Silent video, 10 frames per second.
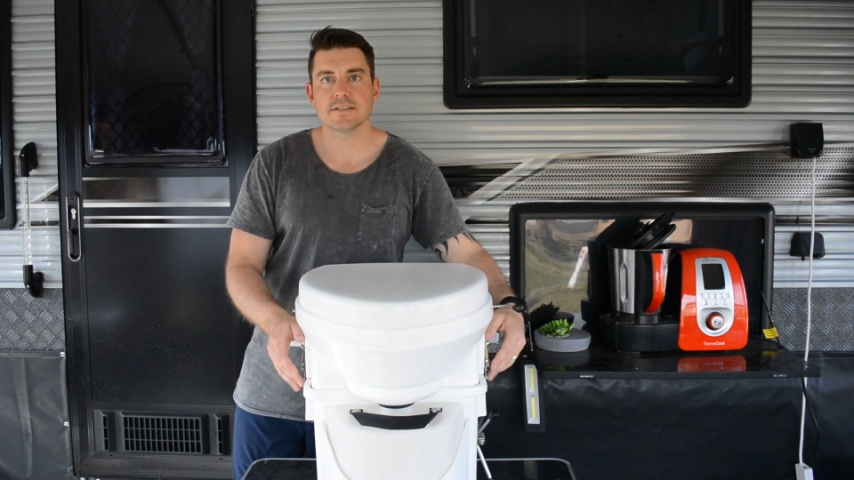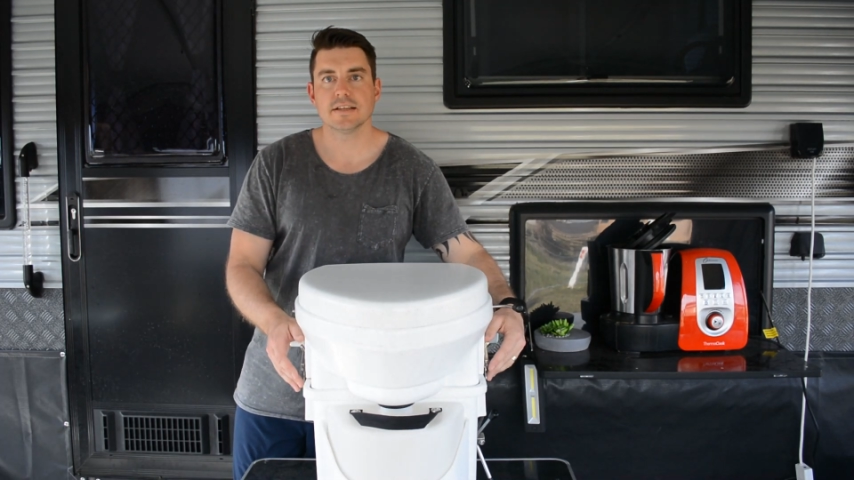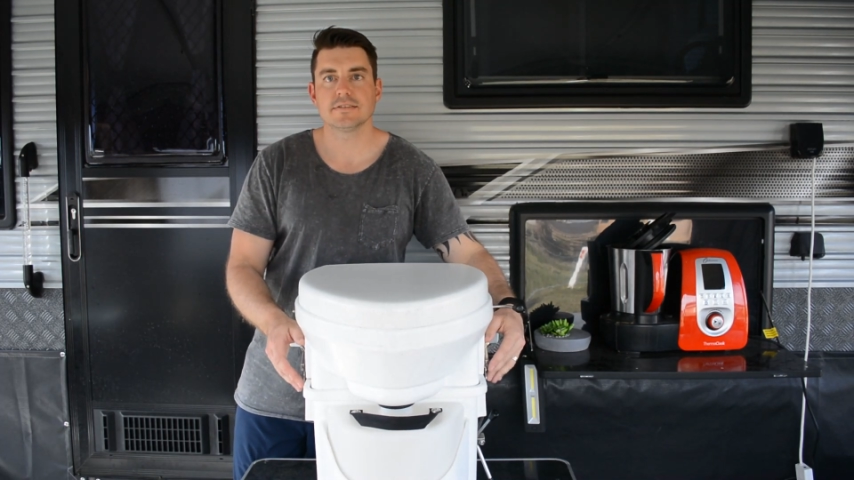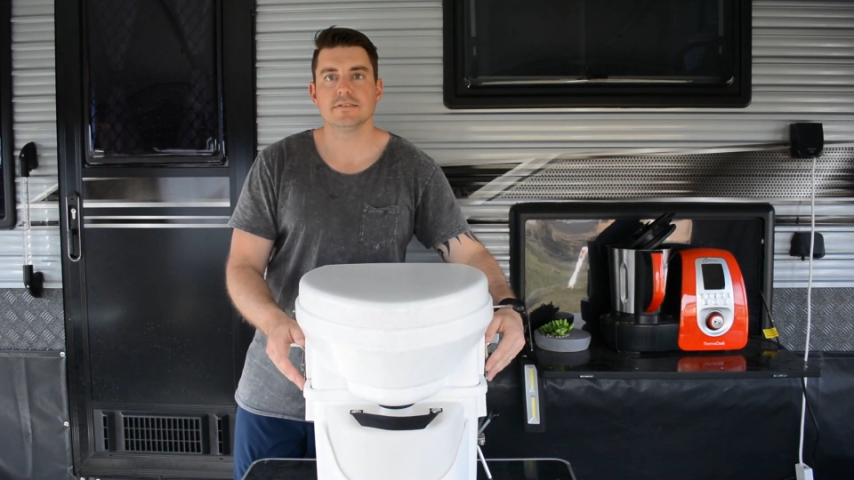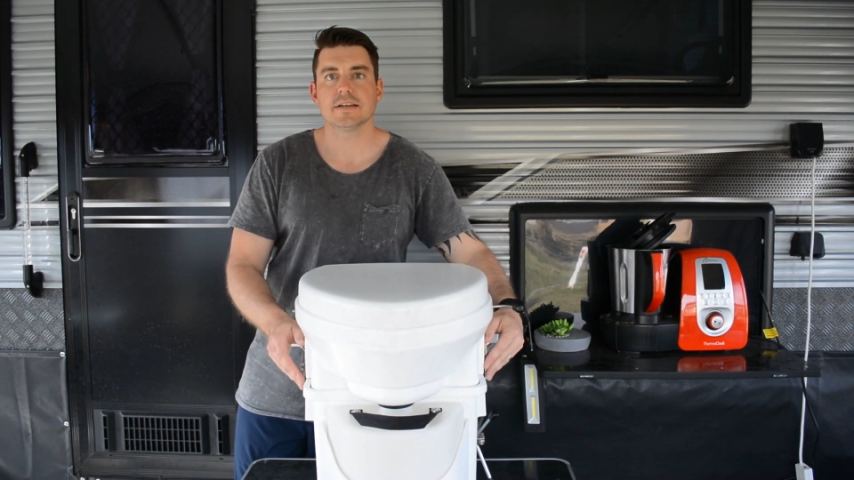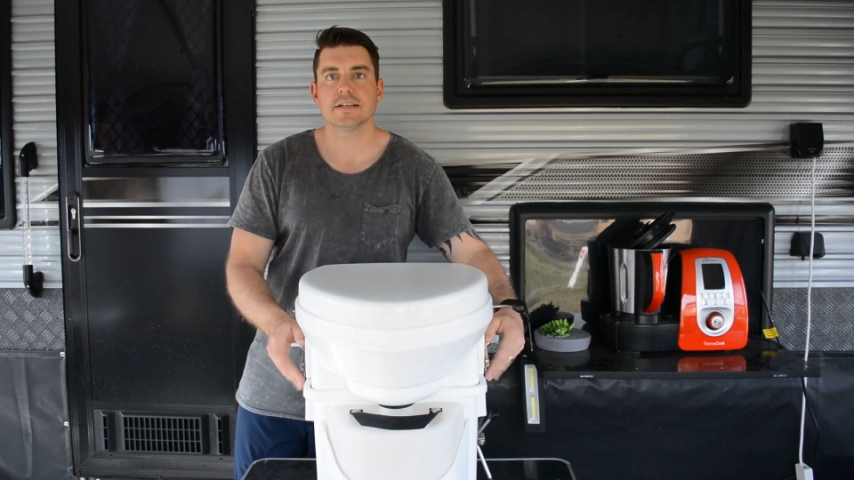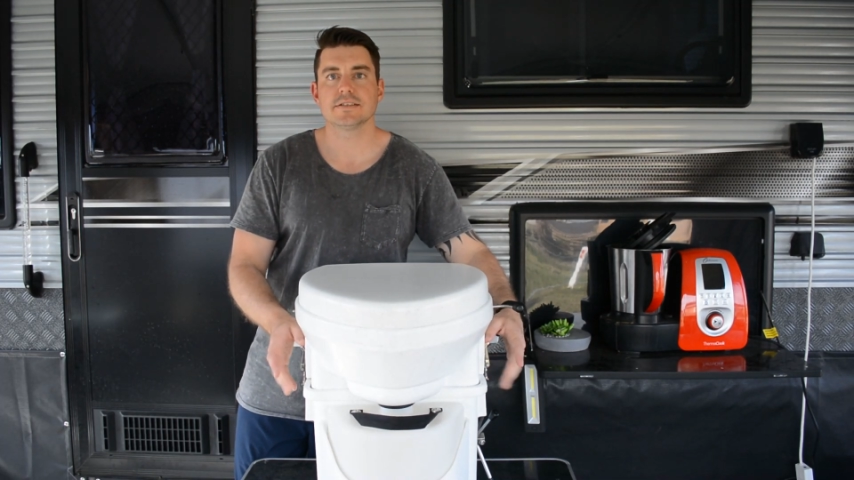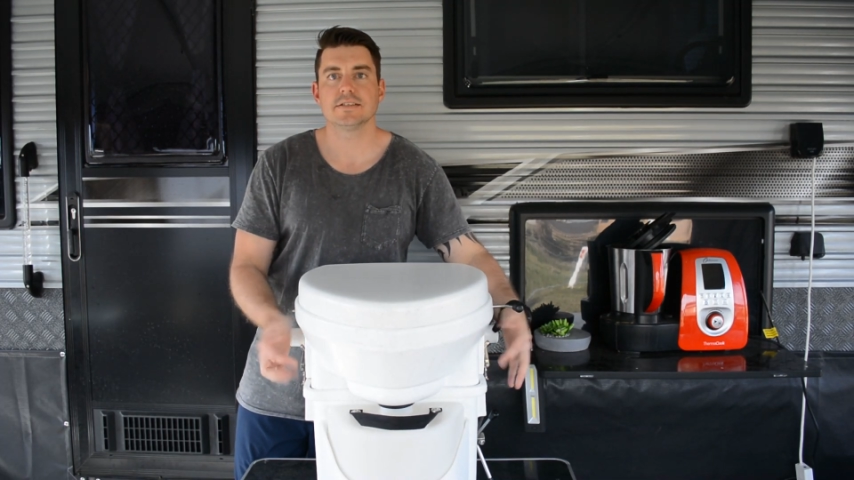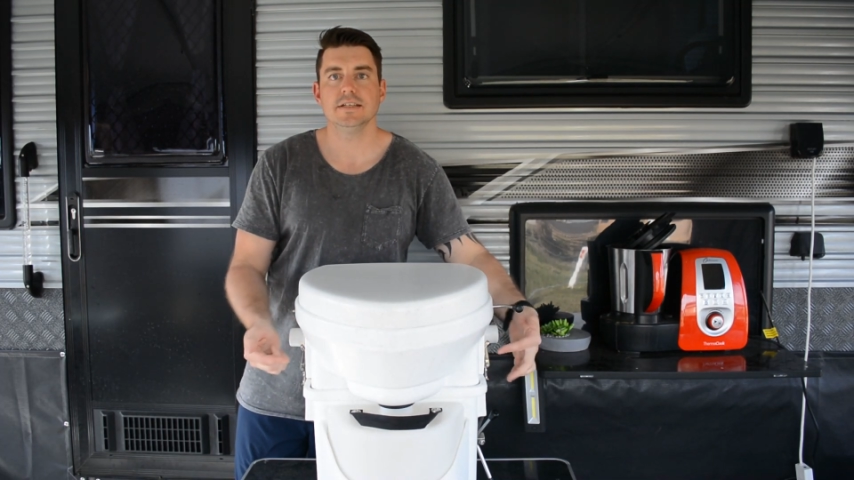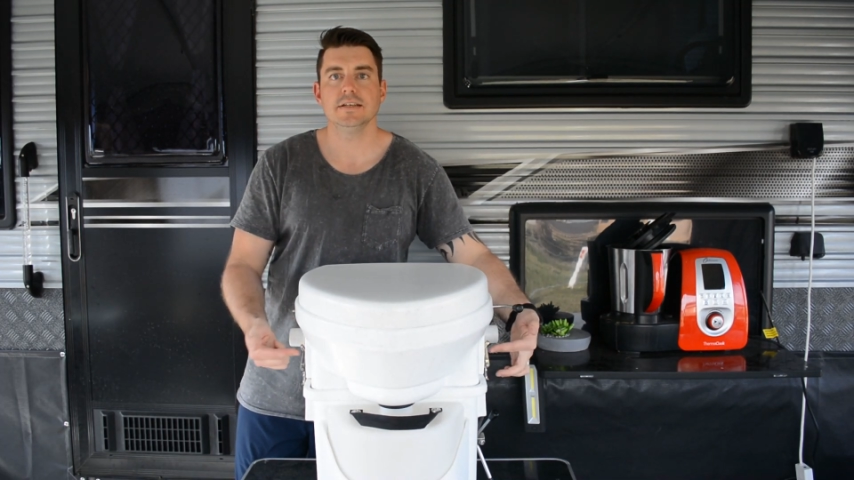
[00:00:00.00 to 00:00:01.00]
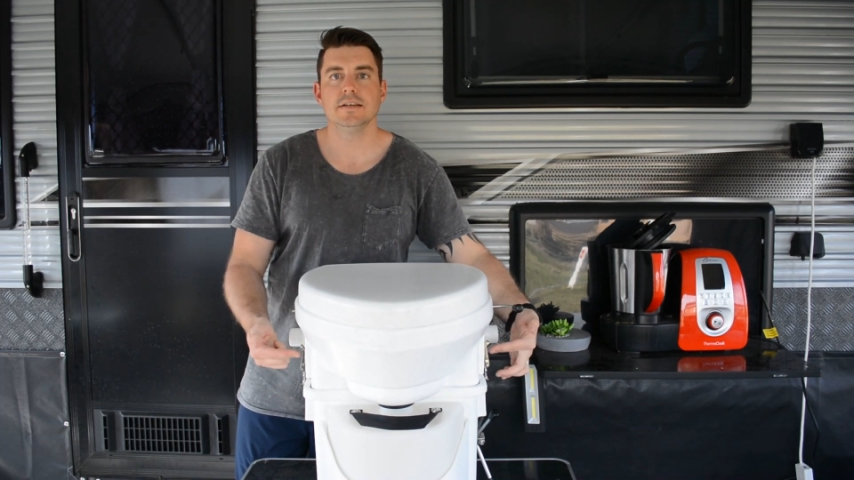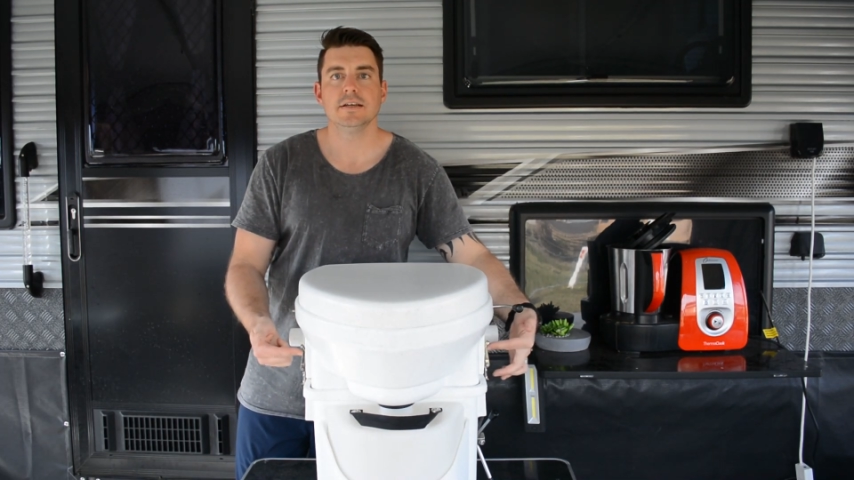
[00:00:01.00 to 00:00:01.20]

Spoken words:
stainless steel catches here